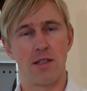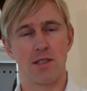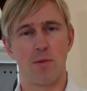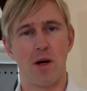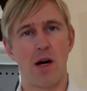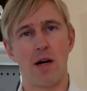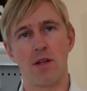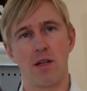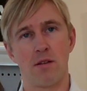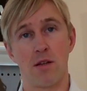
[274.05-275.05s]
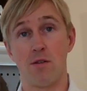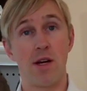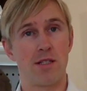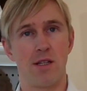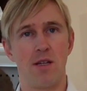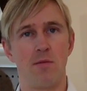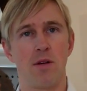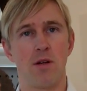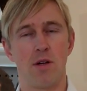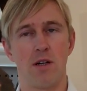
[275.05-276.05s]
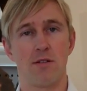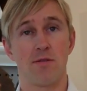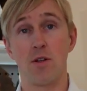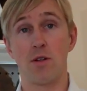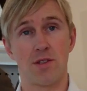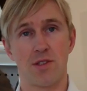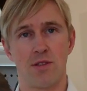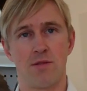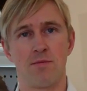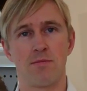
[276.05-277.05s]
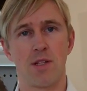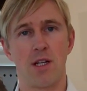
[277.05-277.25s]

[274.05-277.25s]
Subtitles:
It's about having a great team who are focused on